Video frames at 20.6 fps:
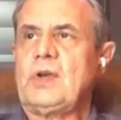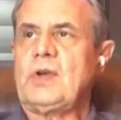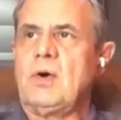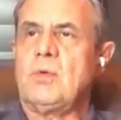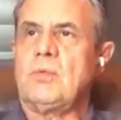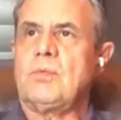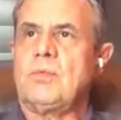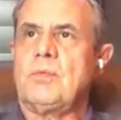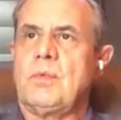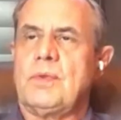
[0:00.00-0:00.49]

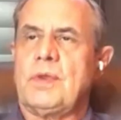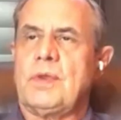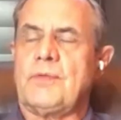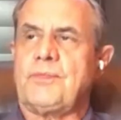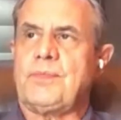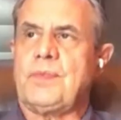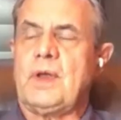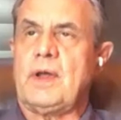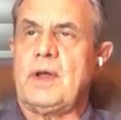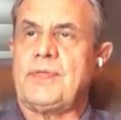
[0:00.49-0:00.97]
So
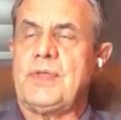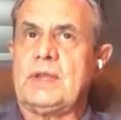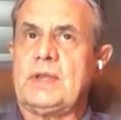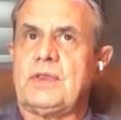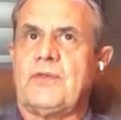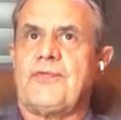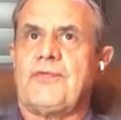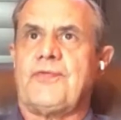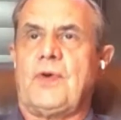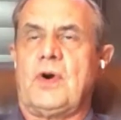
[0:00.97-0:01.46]
I
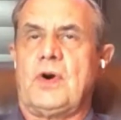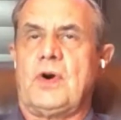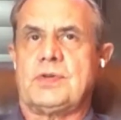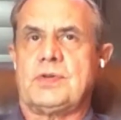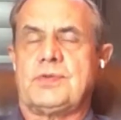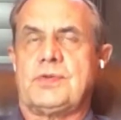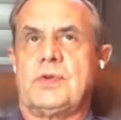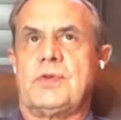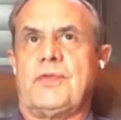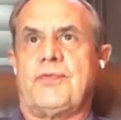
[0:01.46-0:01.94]
think the
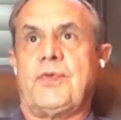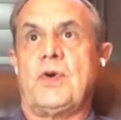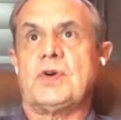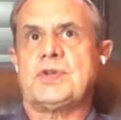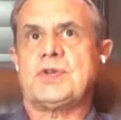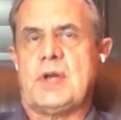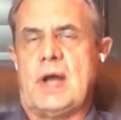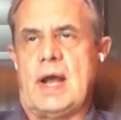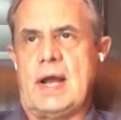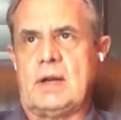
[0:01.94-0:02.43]
first
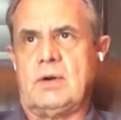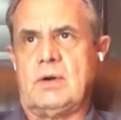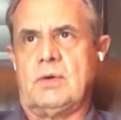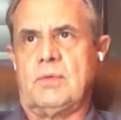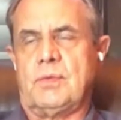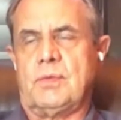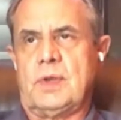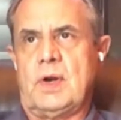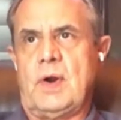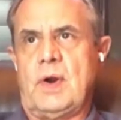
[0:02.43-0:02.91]

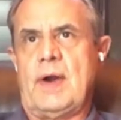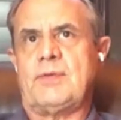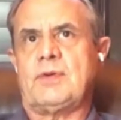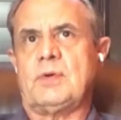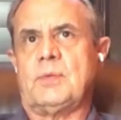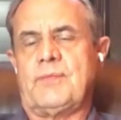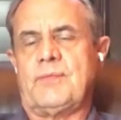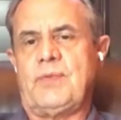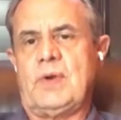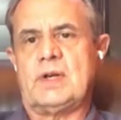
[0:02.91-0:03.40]
cycle,
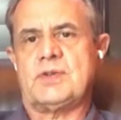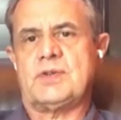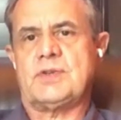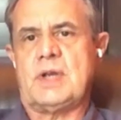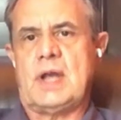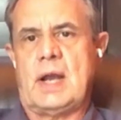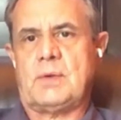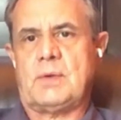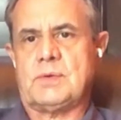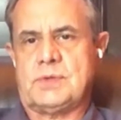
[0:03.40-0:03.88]
after we
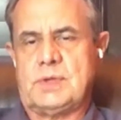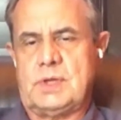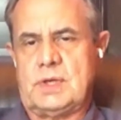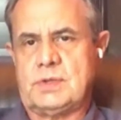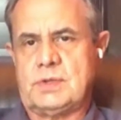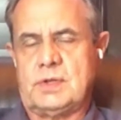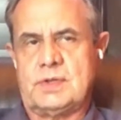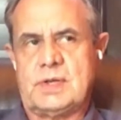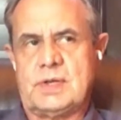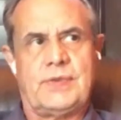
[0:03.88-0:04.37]
finished the
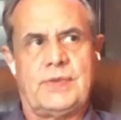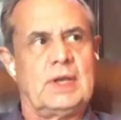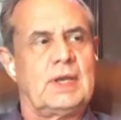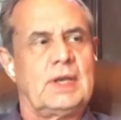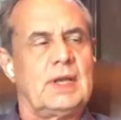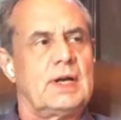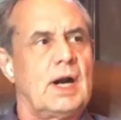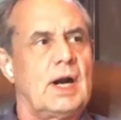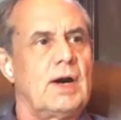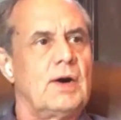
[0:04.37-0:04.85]
acquisitions, I
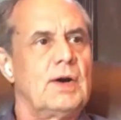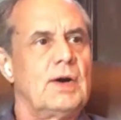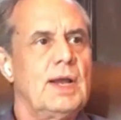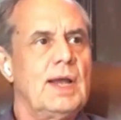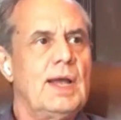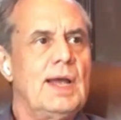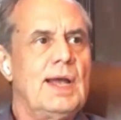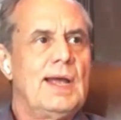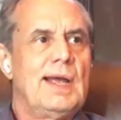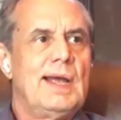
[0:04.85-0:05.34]
think in
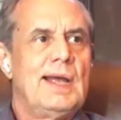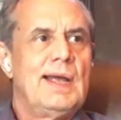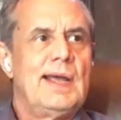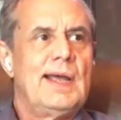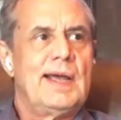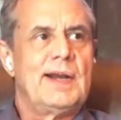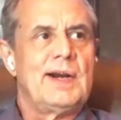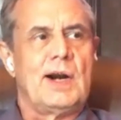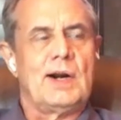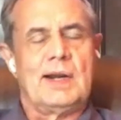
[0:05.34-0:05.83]
our
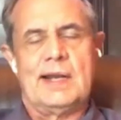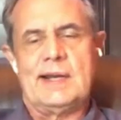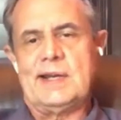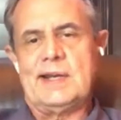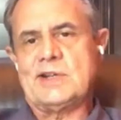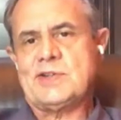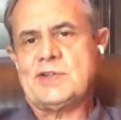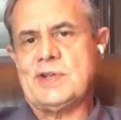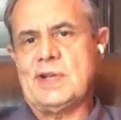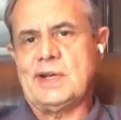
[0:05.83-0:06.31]

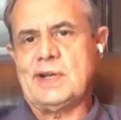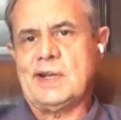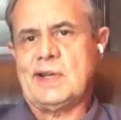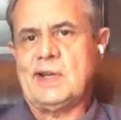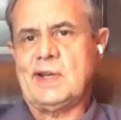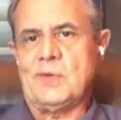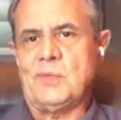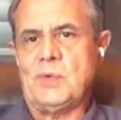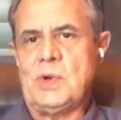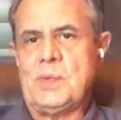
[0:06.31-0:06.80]
lending
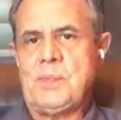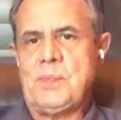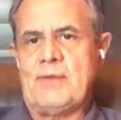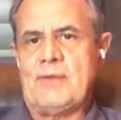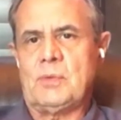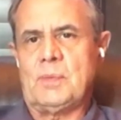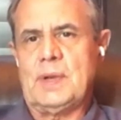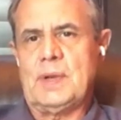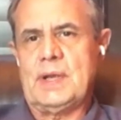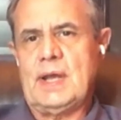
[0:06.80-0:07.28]
syndicate, we
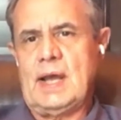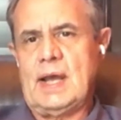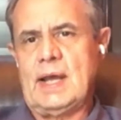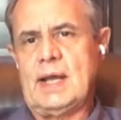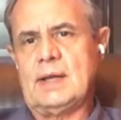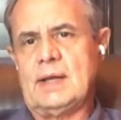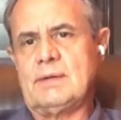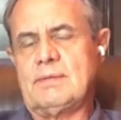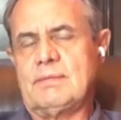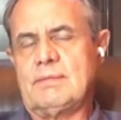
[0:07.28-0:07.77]
probably
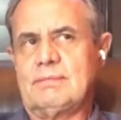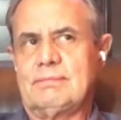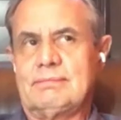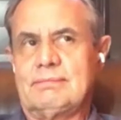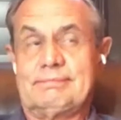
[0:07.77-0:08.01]
had